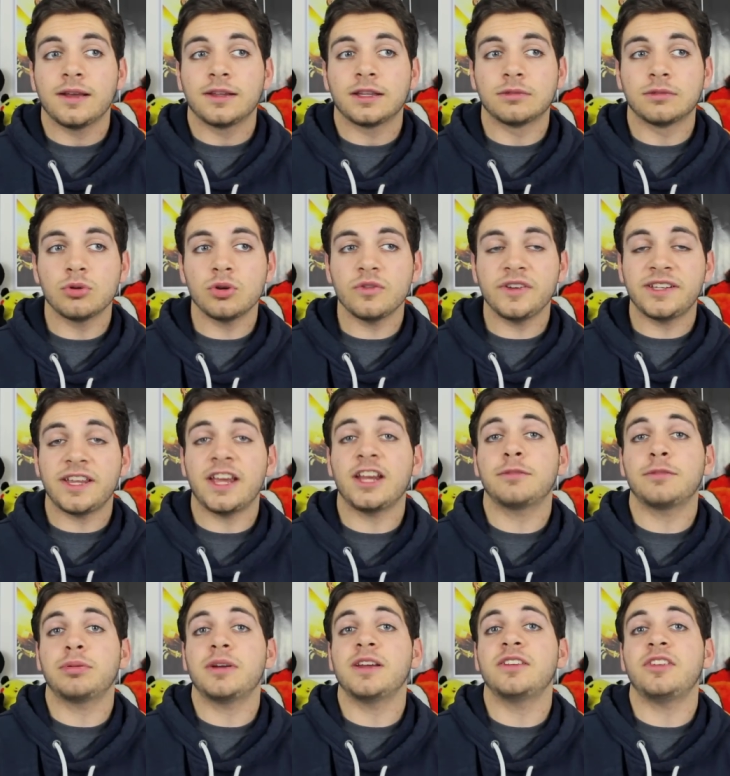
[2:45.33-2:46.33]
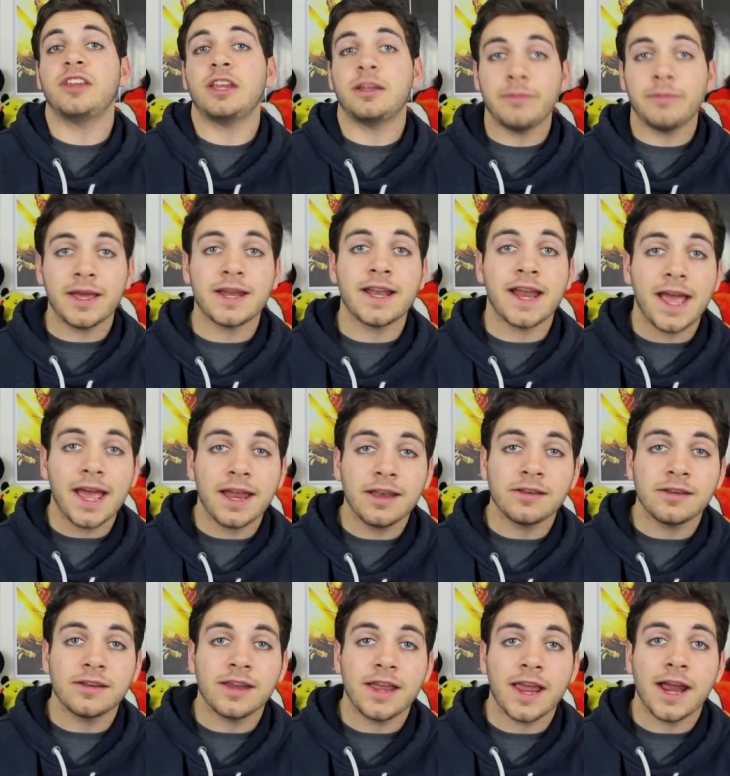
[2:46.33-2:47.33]
The movie takes place in
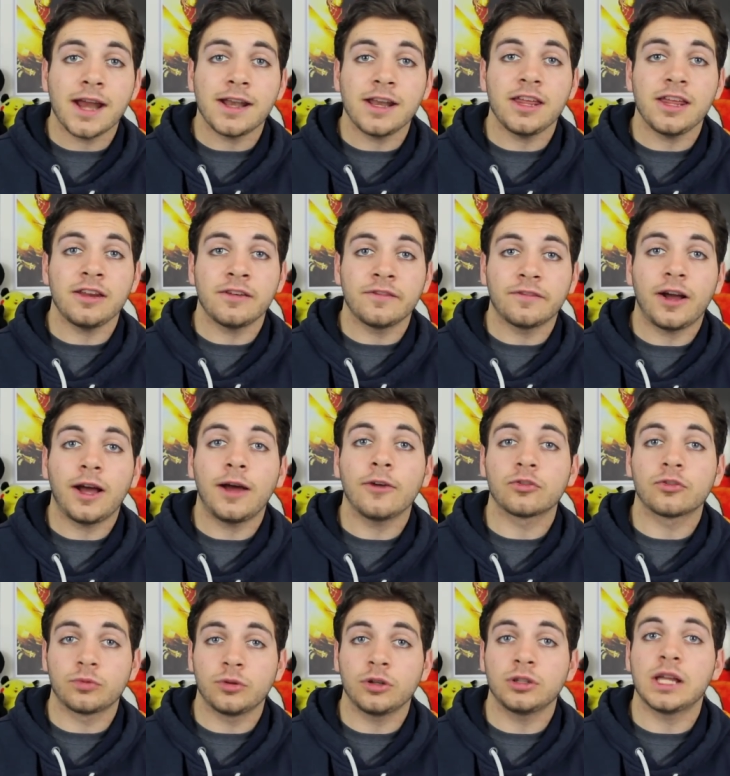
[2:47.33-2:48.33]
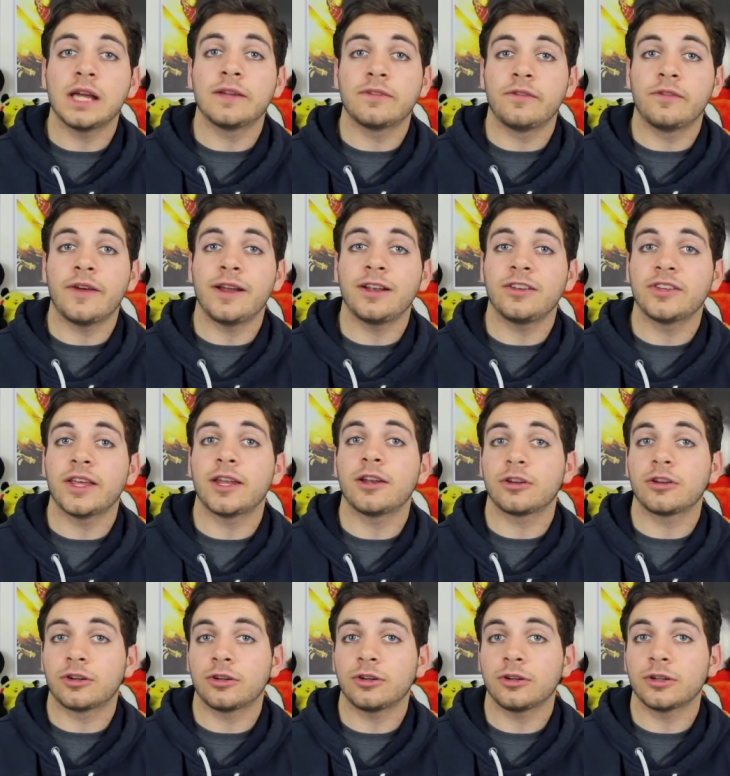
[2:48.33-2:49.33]
Manhattan, and it involves real-life events that
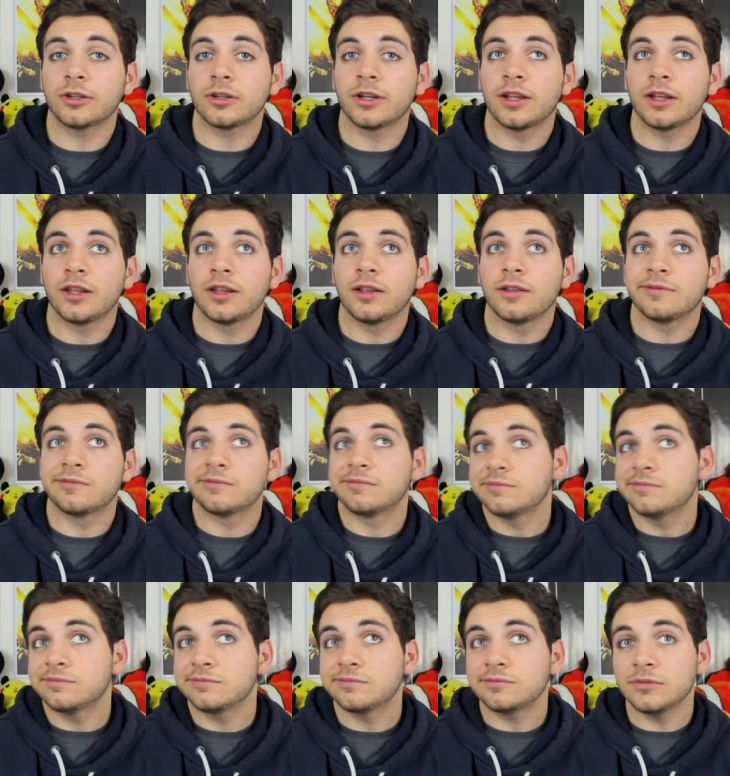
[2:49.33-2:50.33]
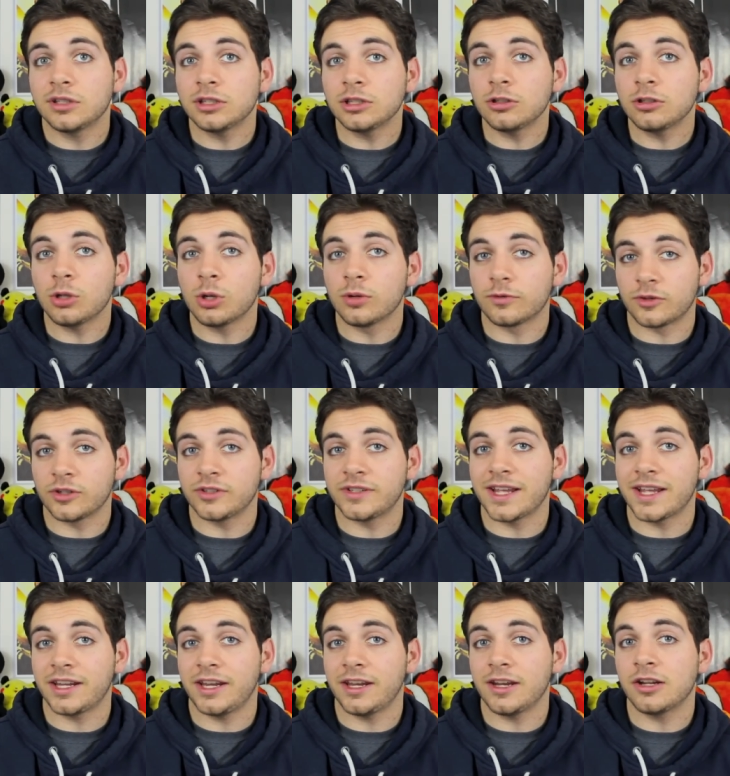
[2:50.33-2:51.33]
occurred a little over a
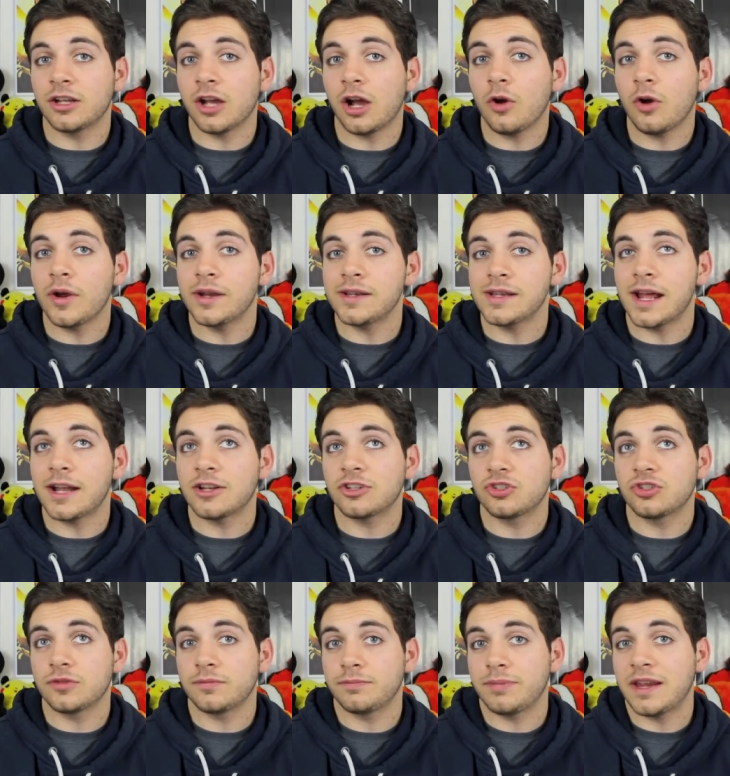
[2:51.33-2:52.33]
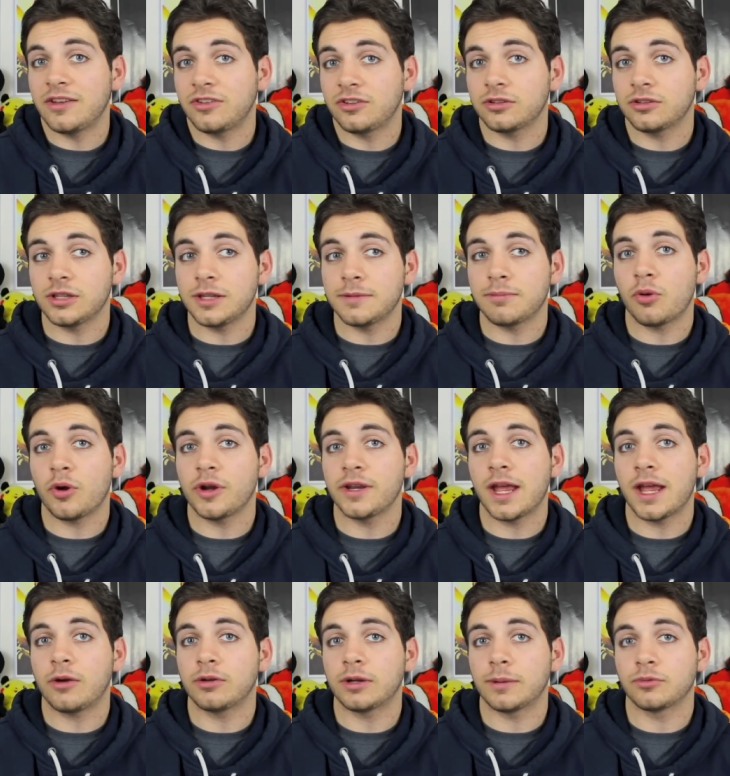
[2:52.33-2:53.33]
decade ago, and that should basically
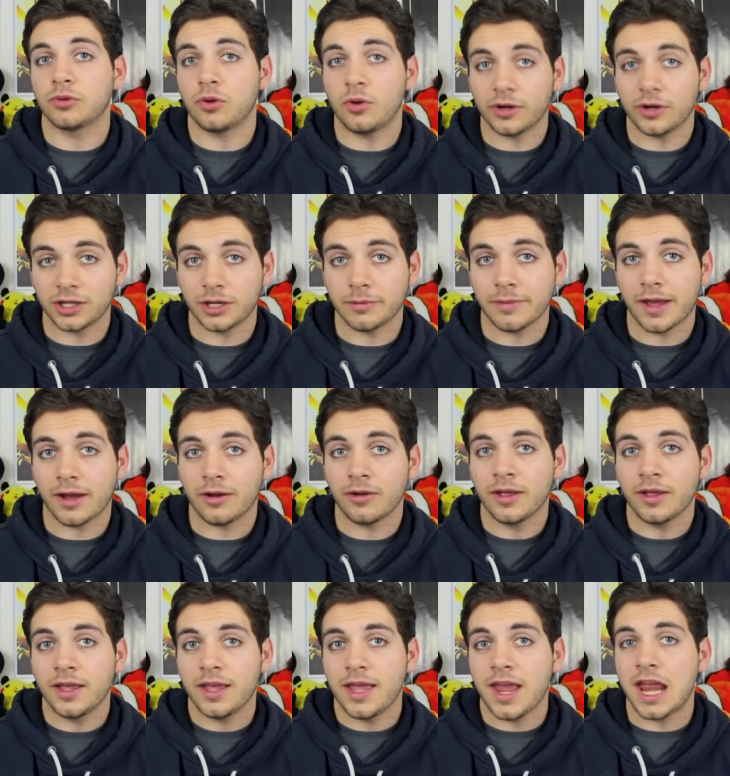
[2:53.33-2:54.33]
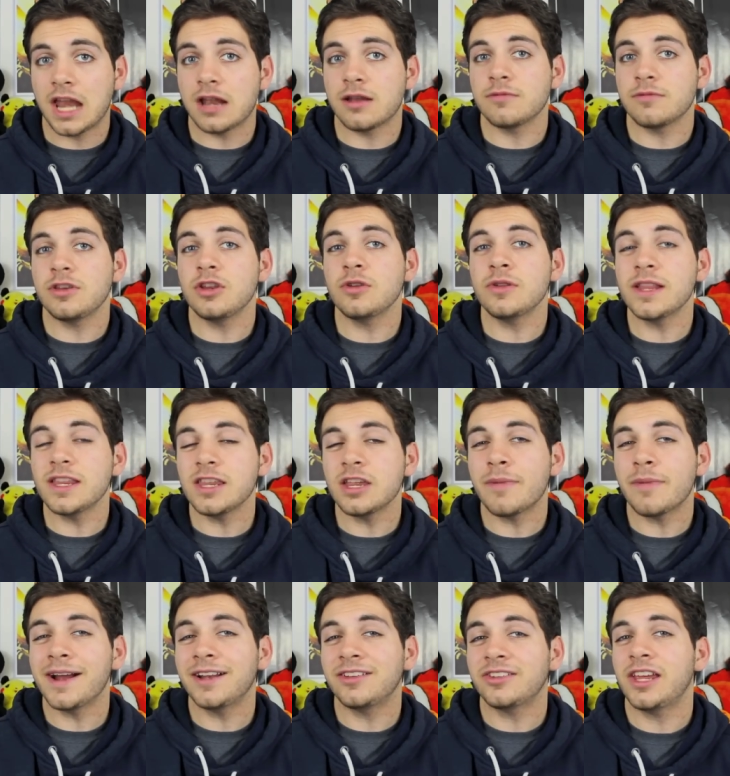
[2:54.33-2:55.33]
point out what I'm talking about. And
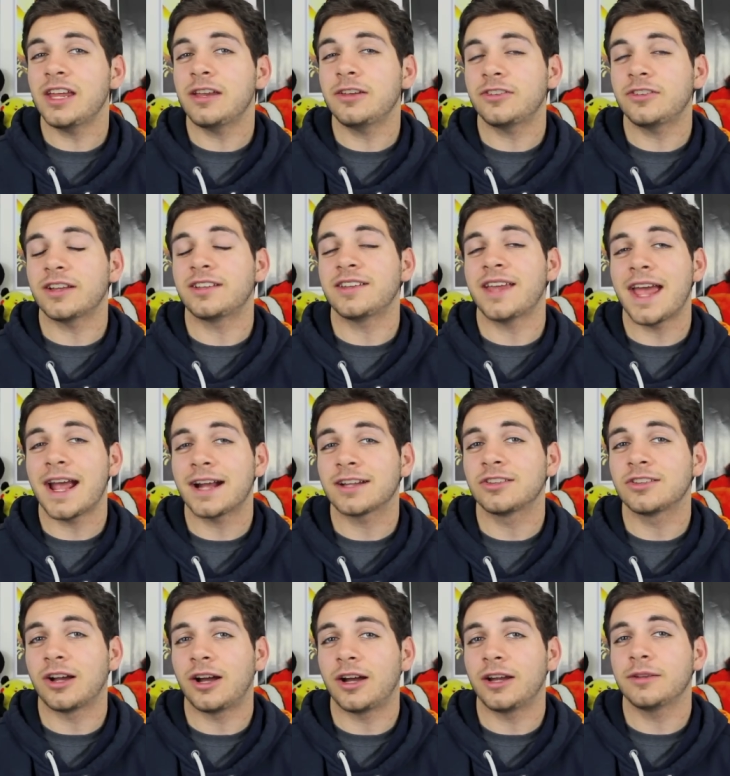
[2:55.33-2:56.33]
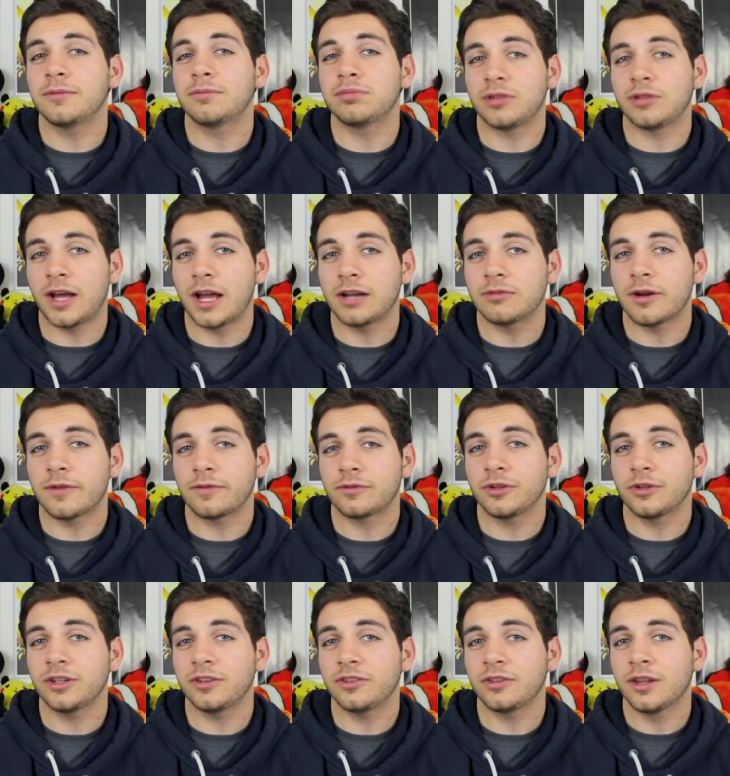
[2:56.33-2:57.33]
you might say it's a tacked-on plot
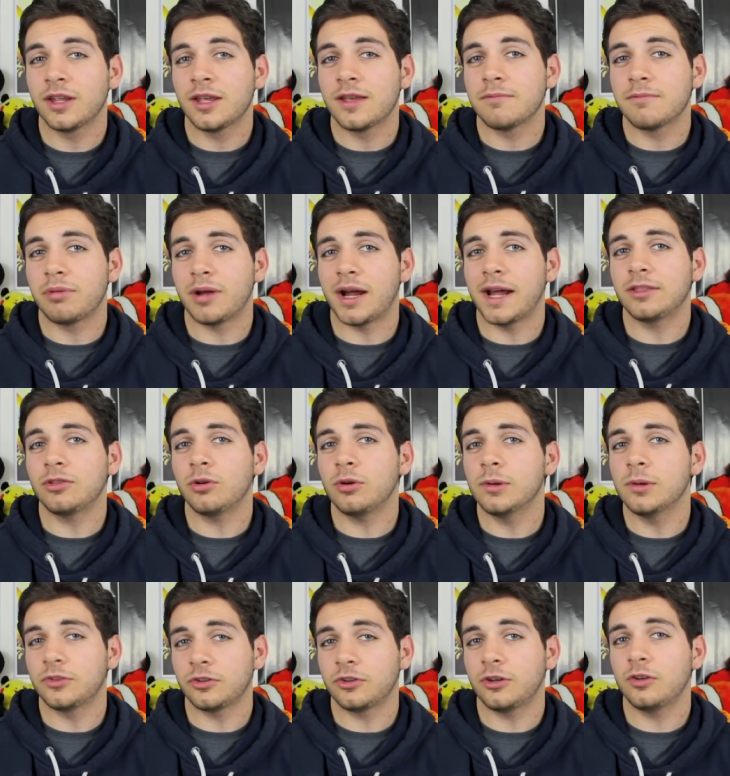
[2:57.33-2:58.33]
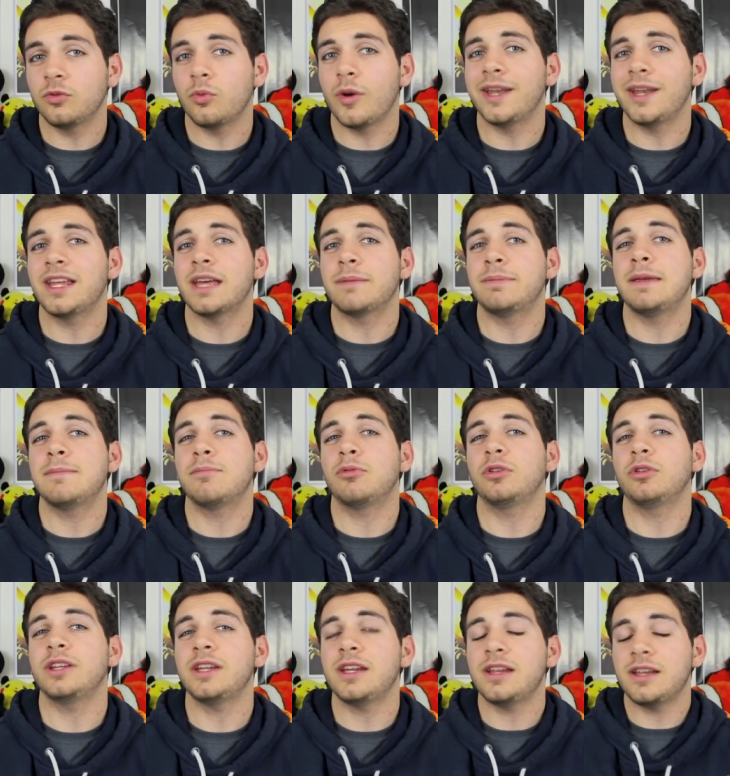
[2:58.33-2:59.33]
reference, but I thought it was a good way to get
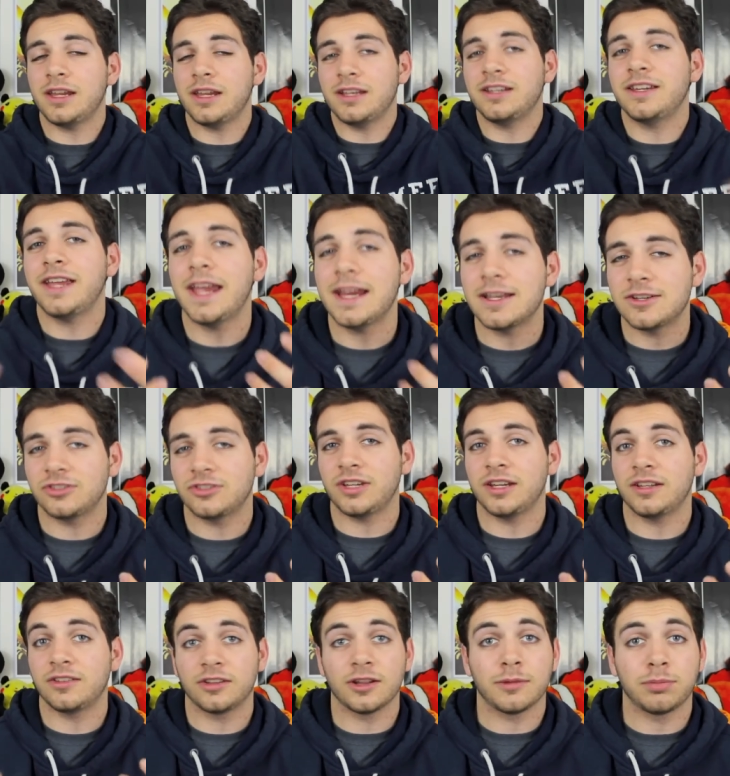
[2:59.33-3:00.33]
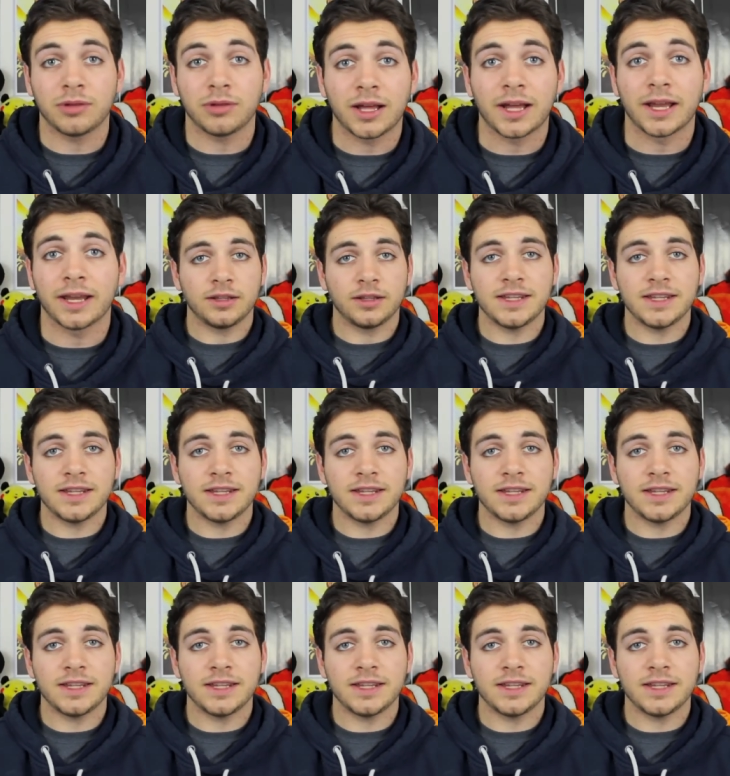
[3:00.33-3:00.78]
people engaged into the plot.